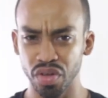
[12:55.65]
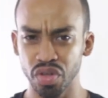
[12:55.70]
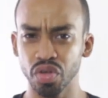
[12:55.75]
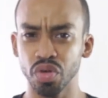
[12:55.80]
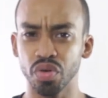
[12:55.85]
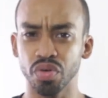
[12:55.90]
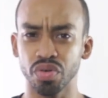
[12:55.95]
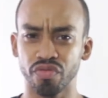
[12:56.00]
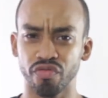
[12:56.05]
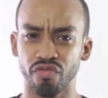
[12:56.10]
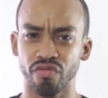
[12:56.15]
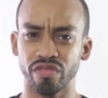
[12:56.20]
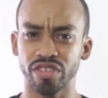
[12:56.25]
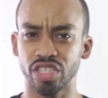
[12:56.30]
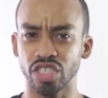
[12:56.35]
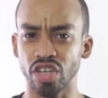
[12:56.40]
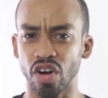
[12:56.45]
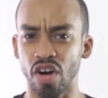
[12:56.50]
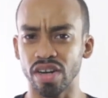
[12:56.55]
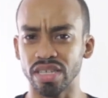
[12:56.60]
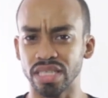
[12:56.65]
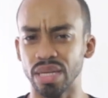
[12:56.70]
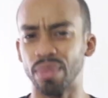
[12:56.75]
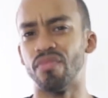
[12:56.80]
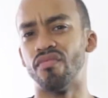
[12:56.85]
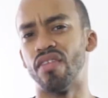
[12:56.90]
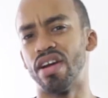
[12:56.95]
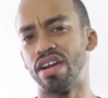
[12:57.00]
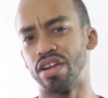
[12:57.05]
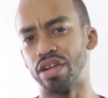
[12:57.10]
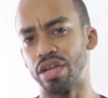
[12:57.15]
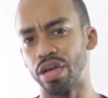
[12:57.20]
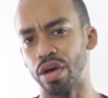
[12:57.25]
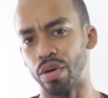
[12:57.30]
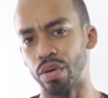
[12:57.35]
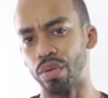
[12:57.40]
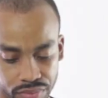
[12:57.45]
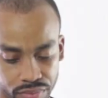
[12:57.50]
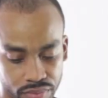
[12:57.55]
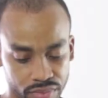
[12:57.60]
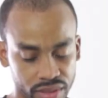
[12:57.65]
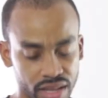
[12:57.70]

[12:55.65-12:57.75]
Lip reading: you know, charged up and ready to go.